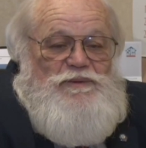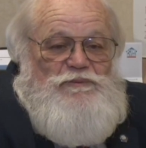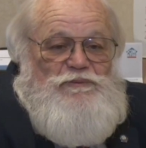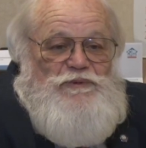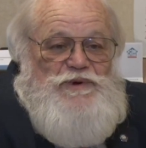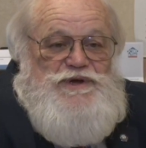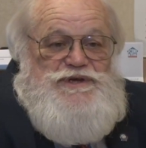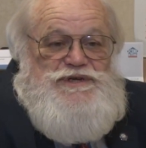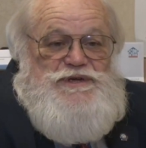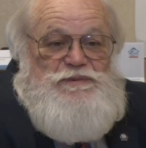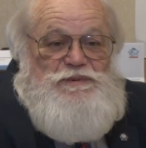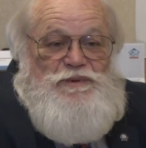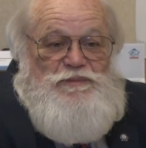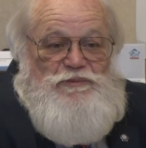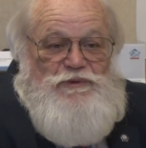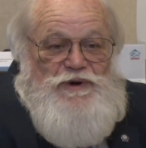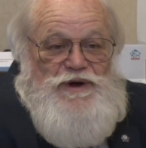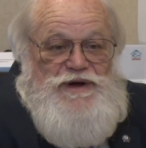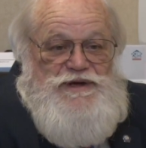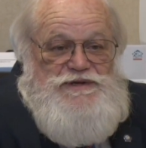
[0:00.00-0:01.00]
reasonable
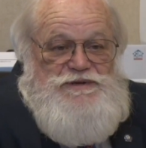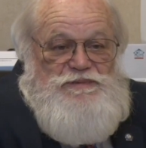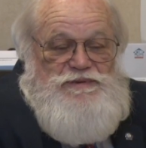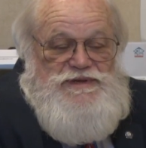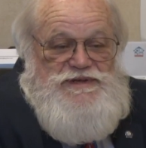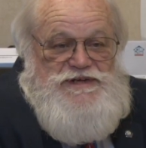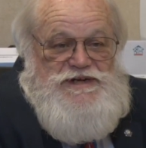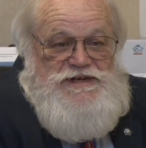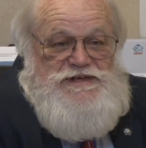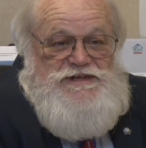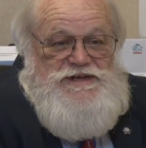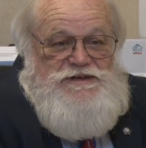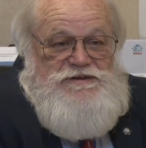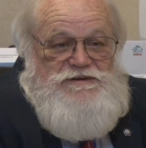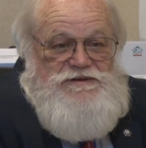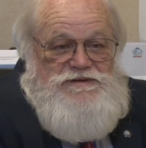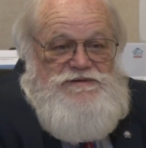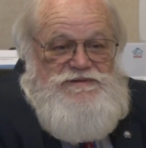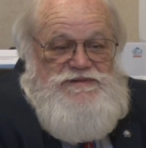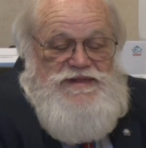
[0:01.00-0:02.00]
price, about
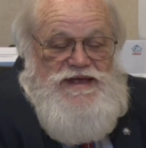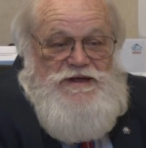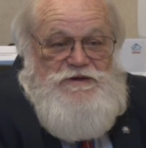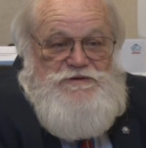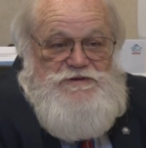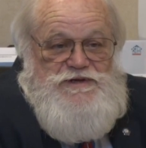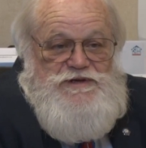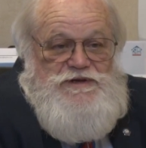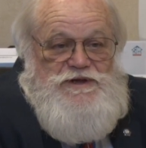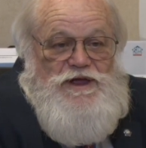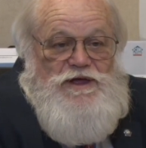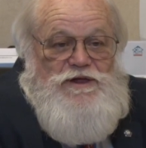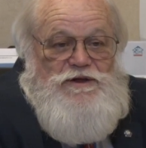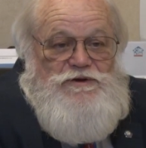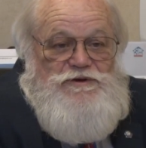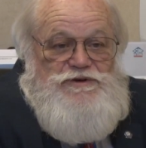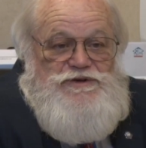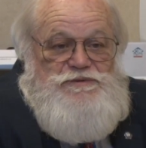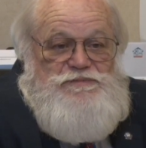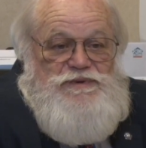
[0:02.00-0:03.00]

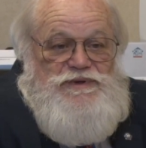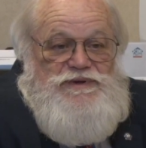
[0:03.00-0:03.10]
$60,000,